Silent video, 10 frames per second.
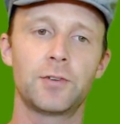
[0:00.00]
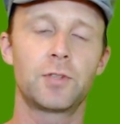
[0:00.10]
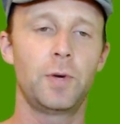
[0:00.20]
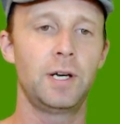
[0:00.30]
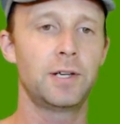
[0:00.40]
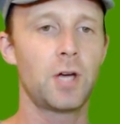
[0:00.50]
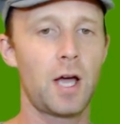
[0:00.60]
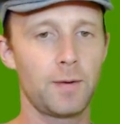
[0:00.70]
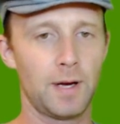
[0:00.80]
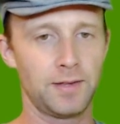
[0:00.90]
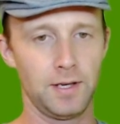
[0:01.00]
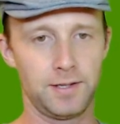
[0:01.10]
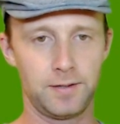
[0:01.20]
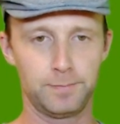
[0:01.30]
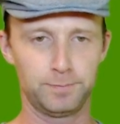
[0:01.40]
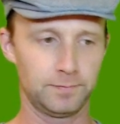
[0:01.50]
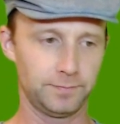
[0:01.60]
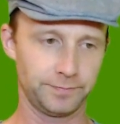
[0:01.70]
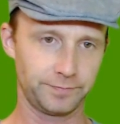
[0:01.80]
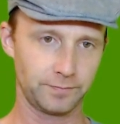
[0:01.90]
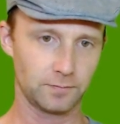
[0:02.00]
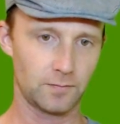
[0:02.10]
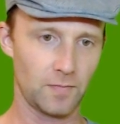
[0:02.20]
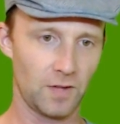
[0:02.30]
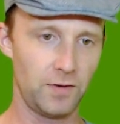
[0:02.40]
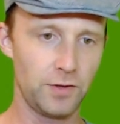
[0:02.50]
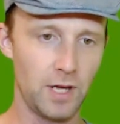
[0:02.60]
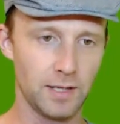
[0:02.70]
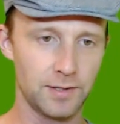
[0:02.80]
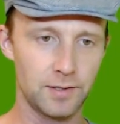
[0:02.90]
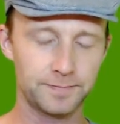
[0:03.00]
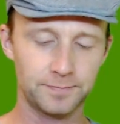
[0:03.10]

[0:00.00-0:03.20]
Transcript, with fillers: So we need to talk about this. A few things.